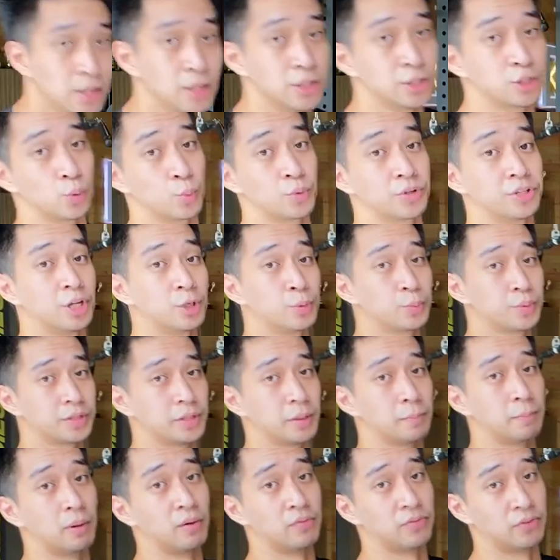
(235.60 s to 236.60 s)
So we're done with the
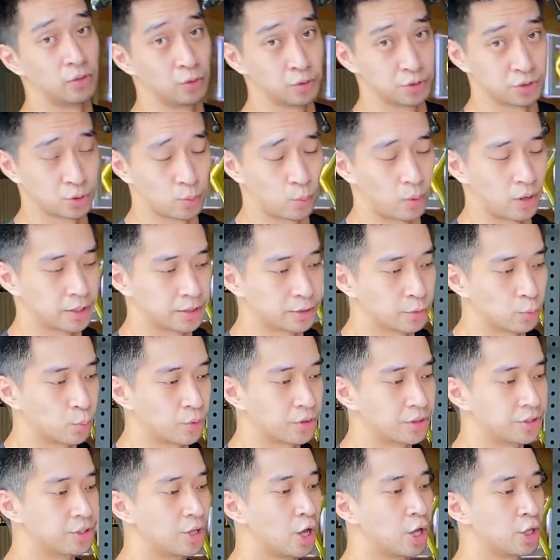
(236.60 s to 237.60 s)
buffalo squat.
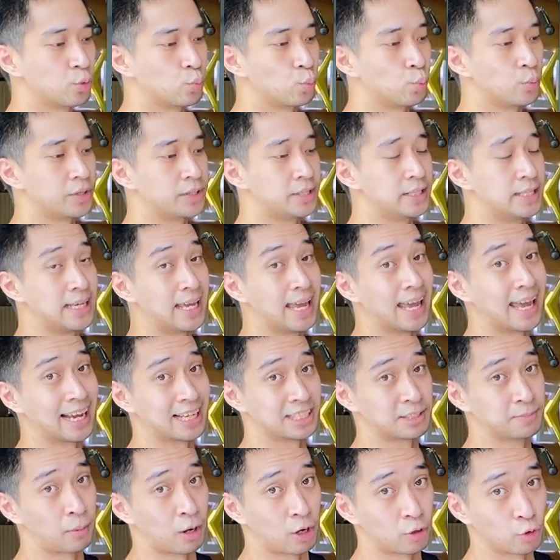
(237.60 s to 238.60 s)
We're done with the
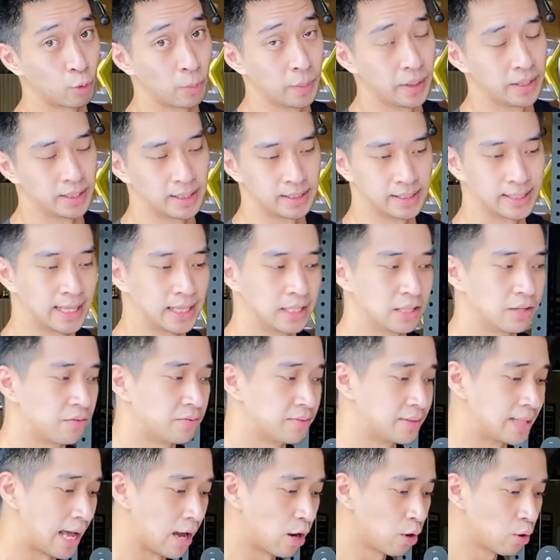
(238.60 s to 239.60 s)
hex bar Romanian deadlift.
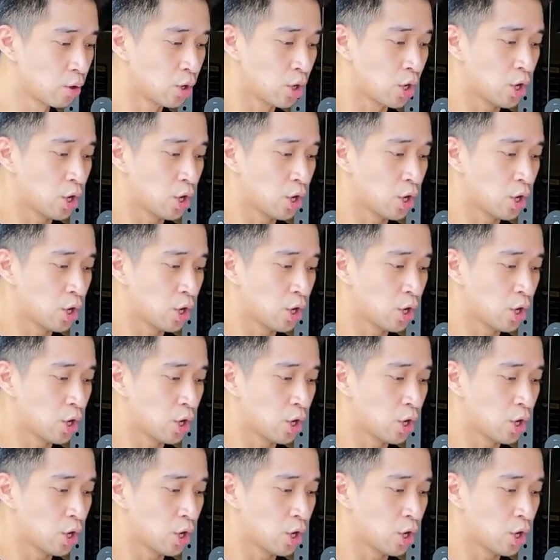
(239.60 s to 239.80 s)
Now